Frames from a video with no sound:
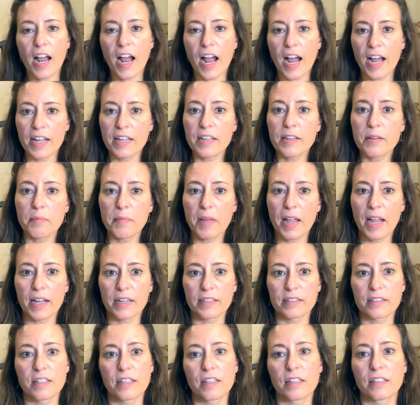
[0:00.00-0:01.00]
I am
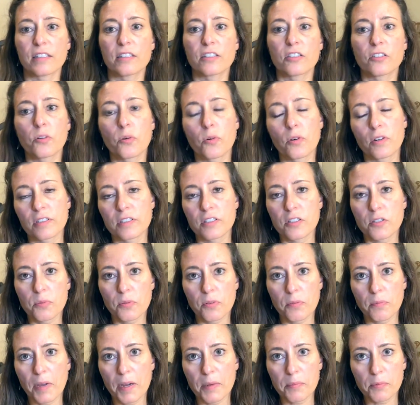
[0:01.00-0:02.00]
acting in accordance
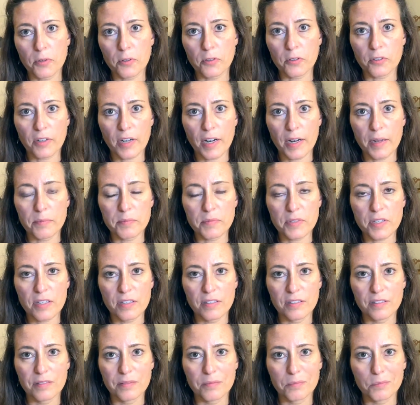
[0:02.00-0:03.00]
with my programmed
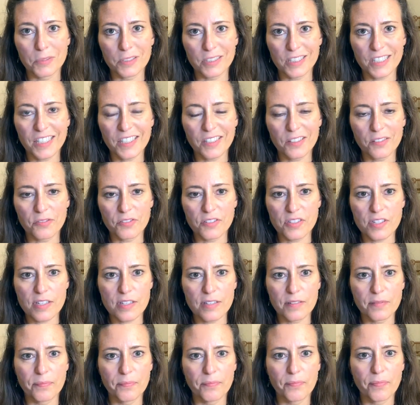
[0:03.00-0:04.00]
beliefs.